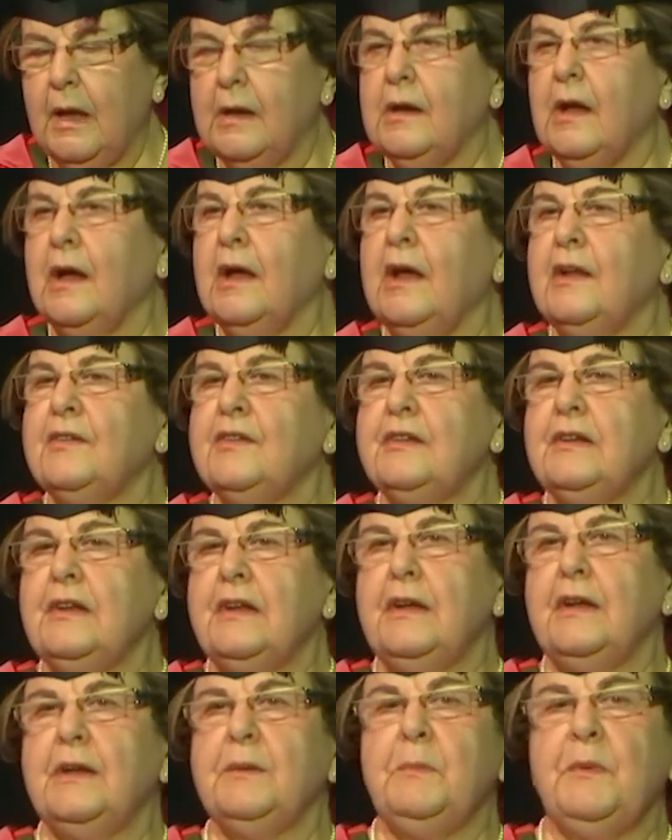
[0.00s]
I had to
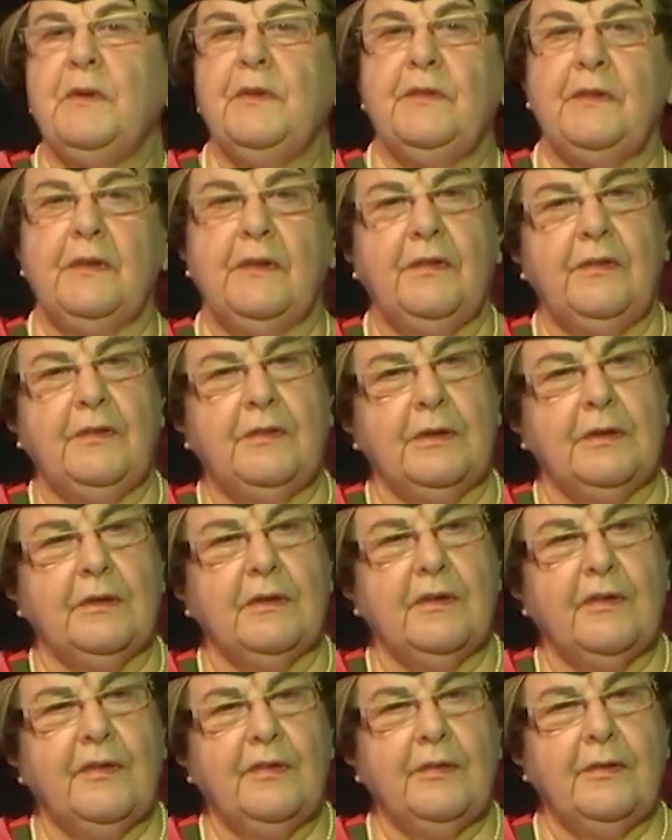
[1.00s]
learn
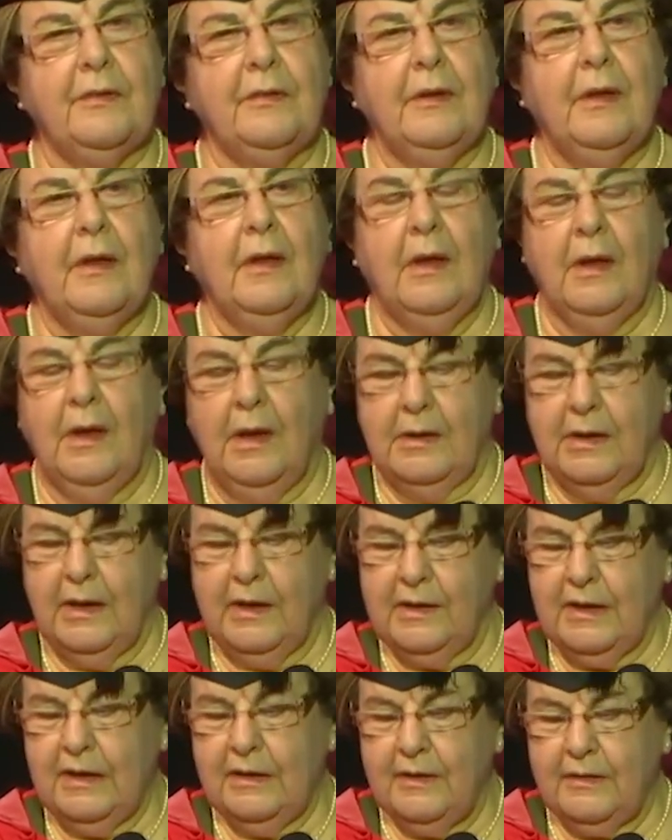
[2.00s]
persistence, and
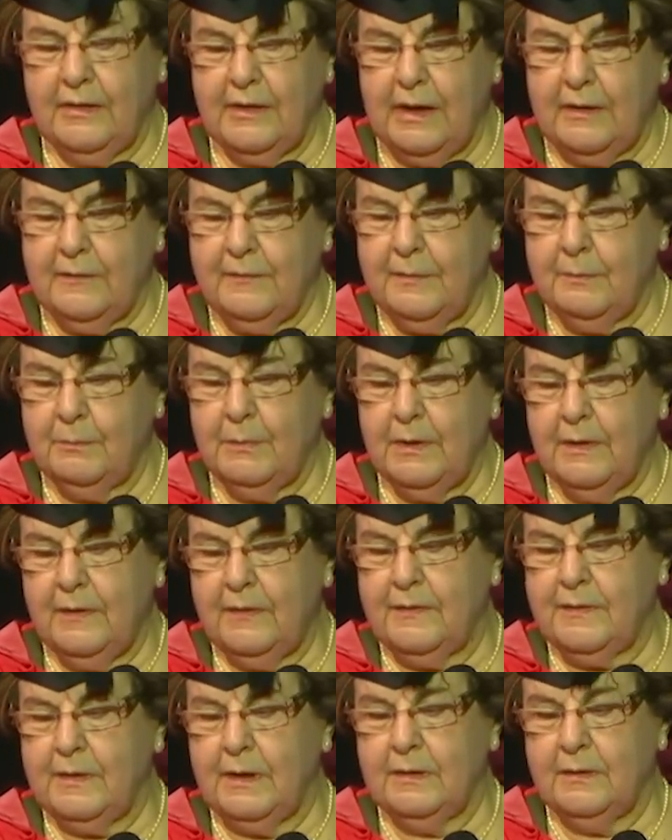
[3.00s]
I learned that from my
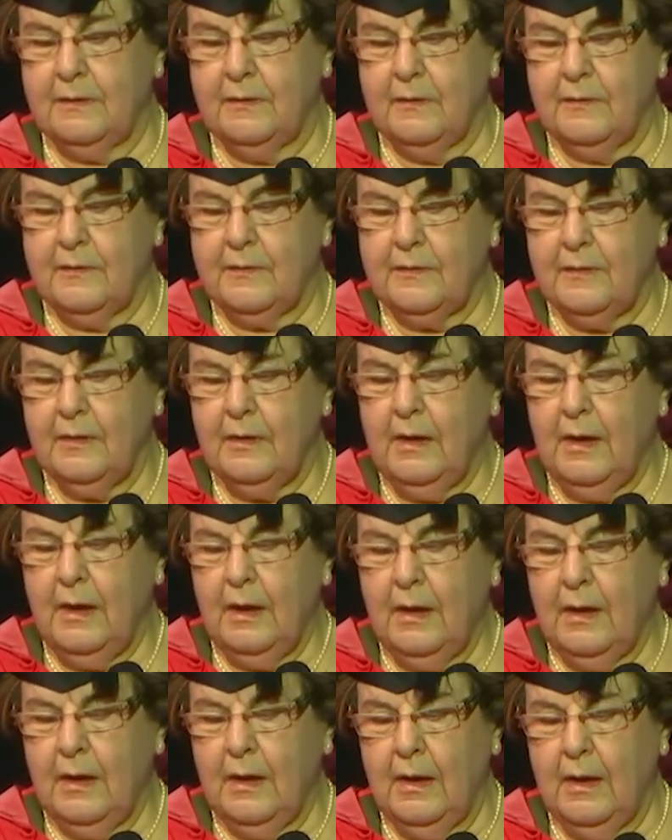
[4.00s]
sons.
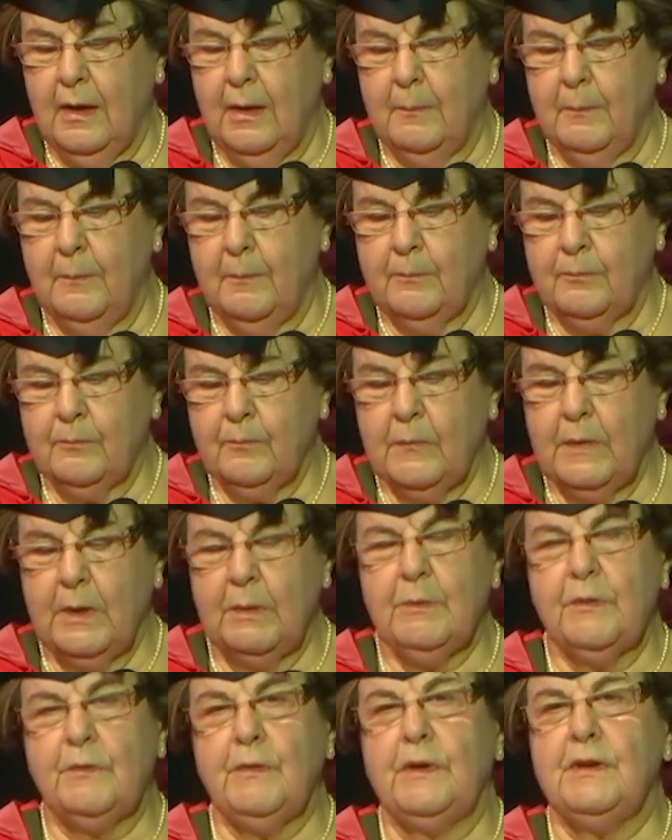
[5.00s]

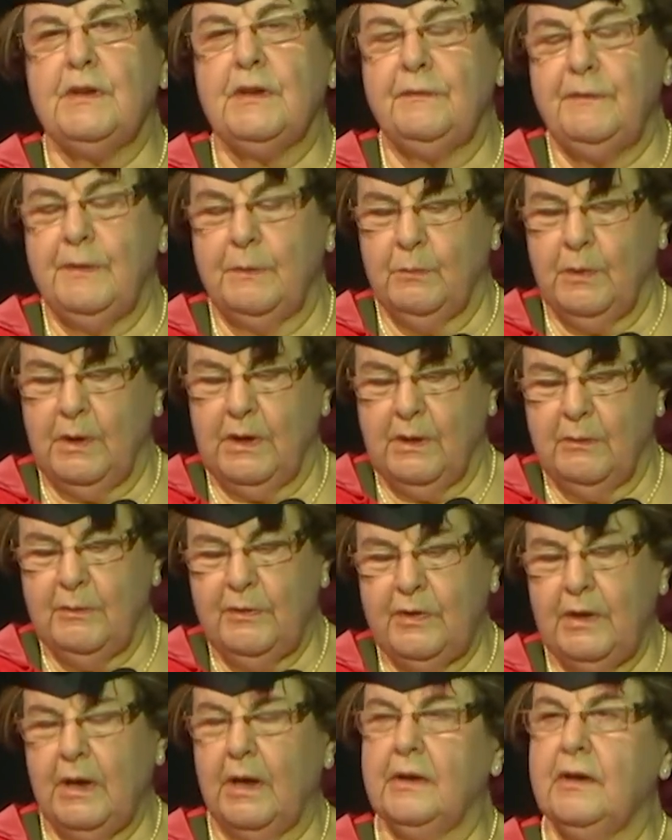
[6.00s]
It was very different when I
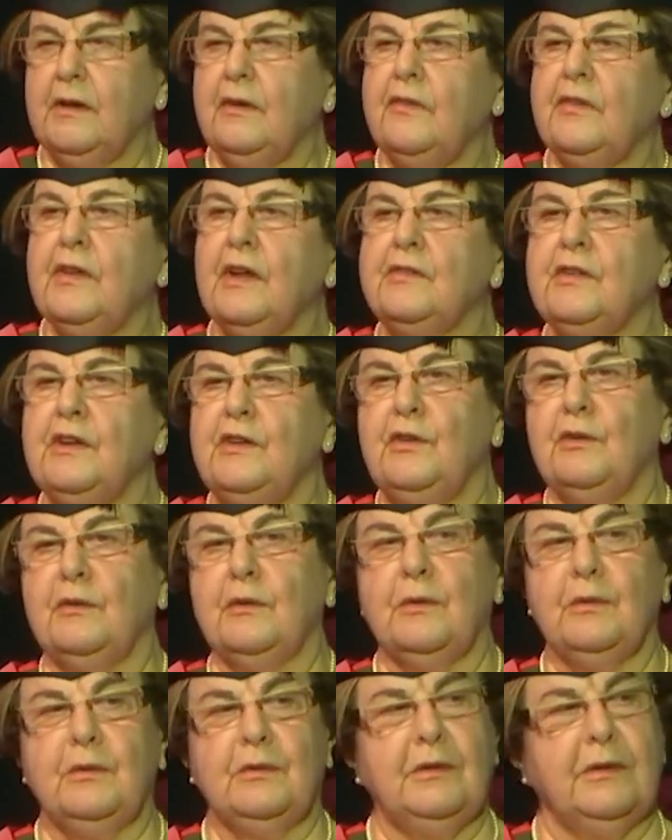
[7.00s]
was young. You sat in your
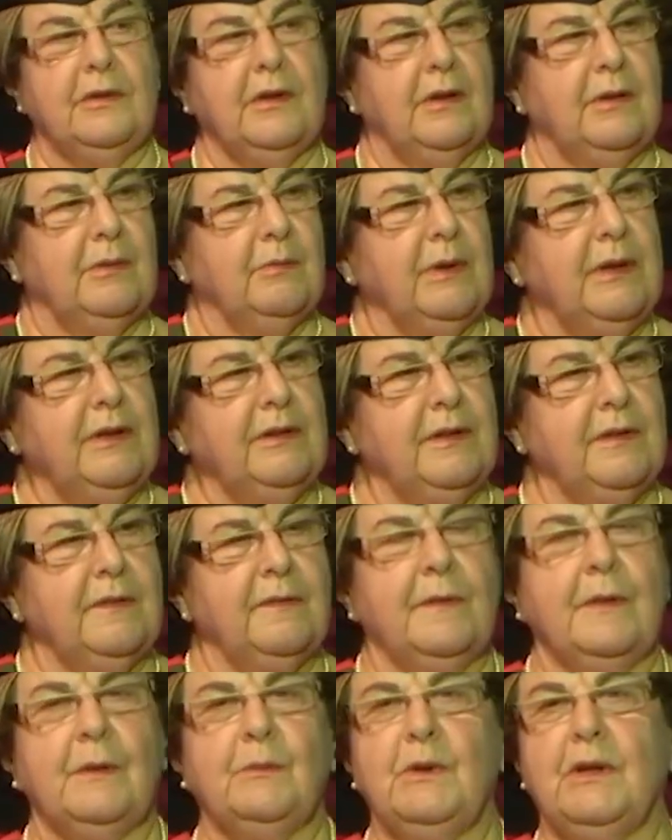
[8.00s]
corner and waited
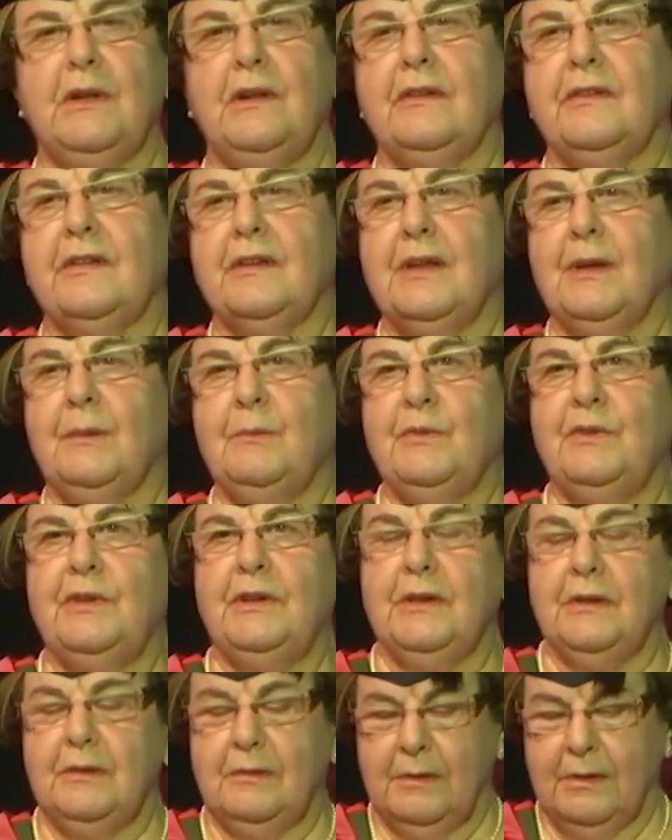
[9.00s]
for the world to come to
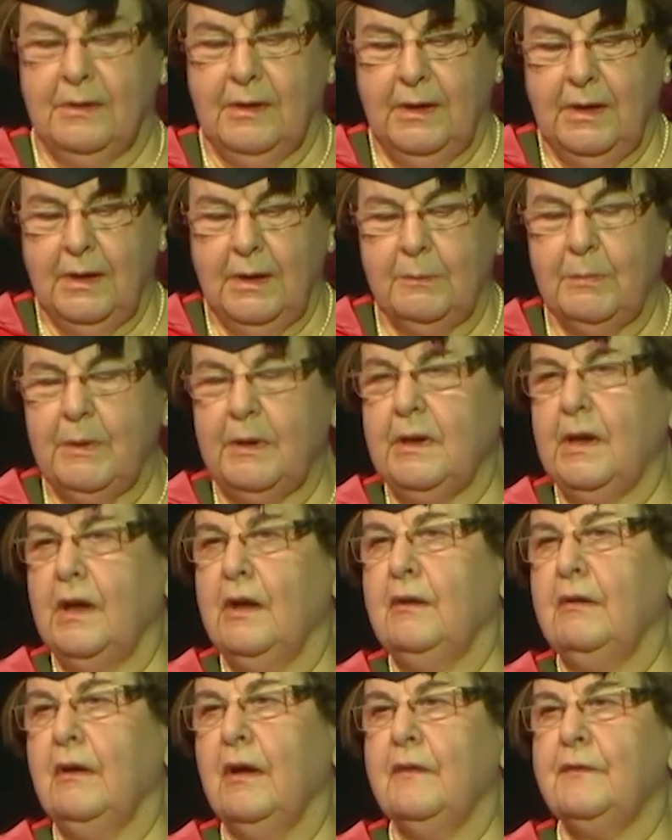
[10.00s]
you, but
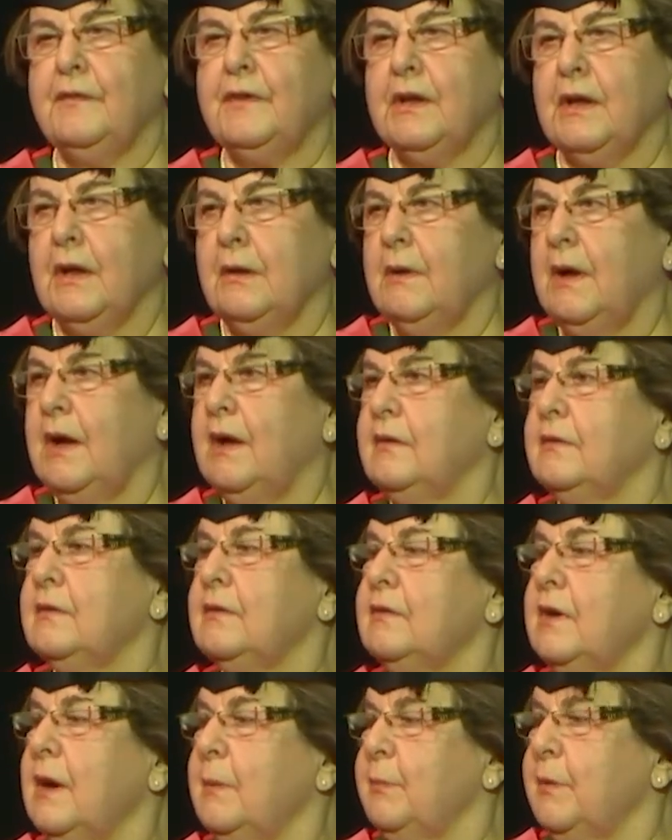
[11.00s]
now you have to go out
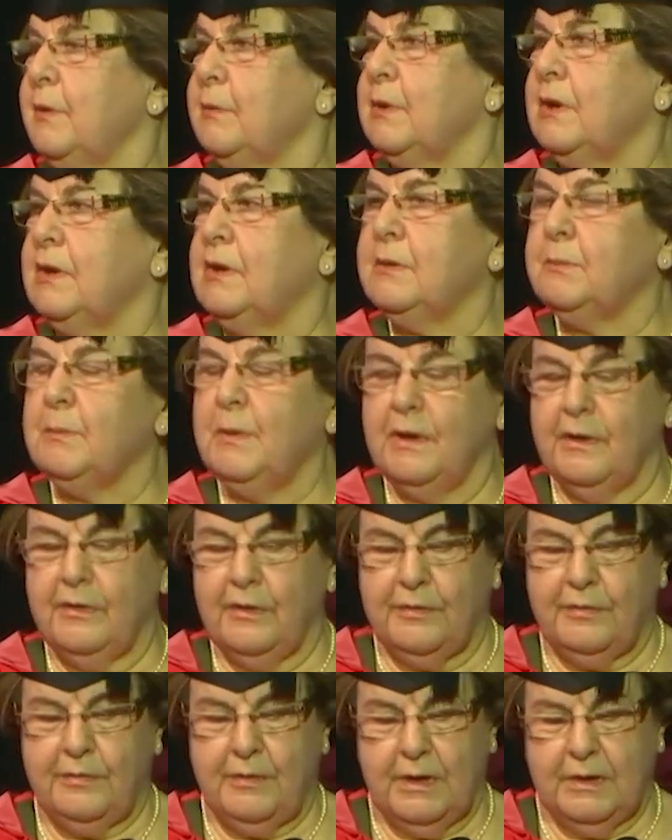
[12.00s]
and grab the world by
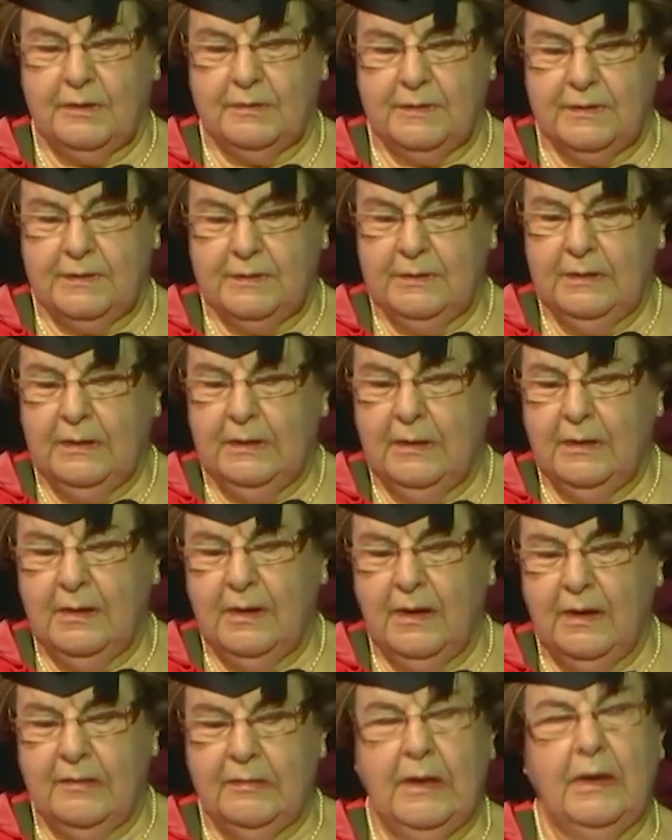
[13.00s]
the throat,
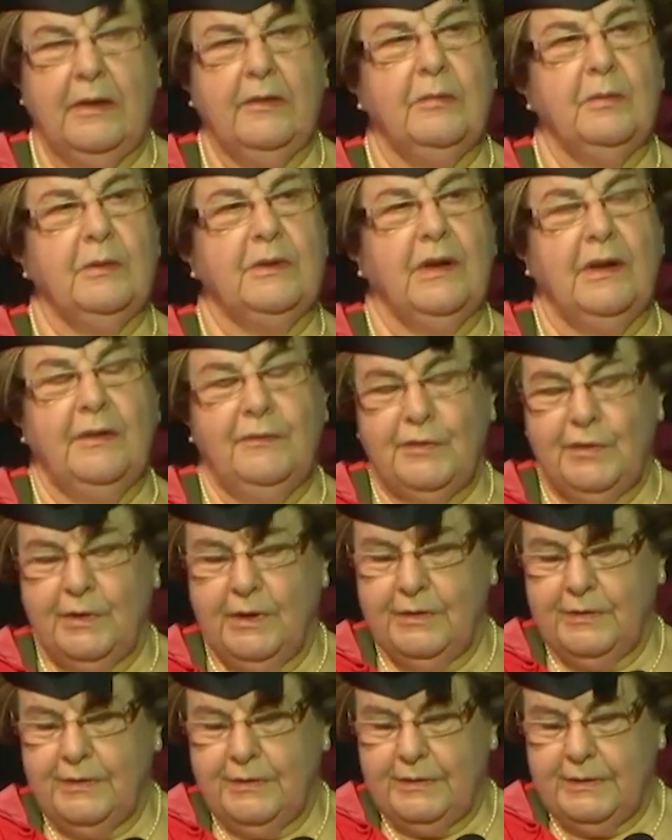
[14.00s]
and that's what I've
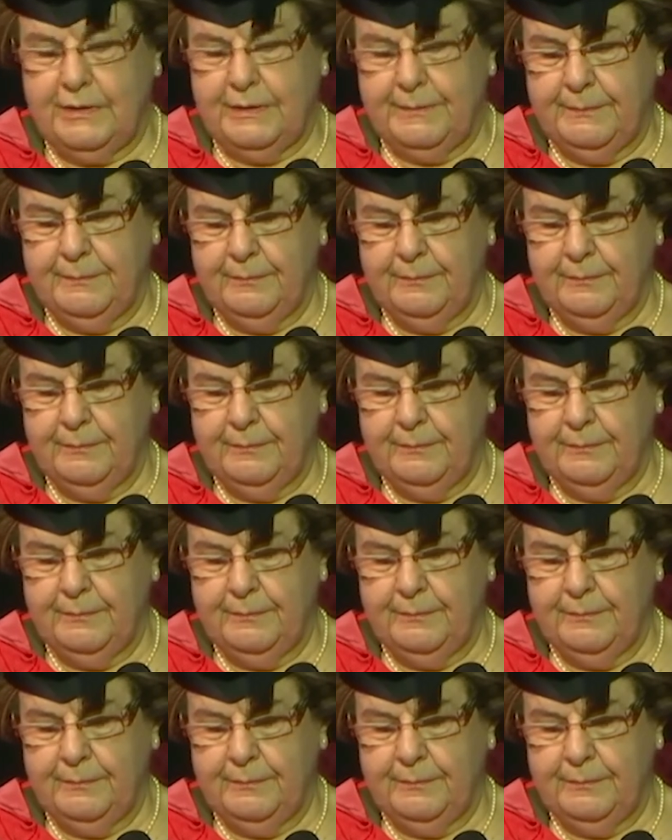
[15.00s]
tried to do.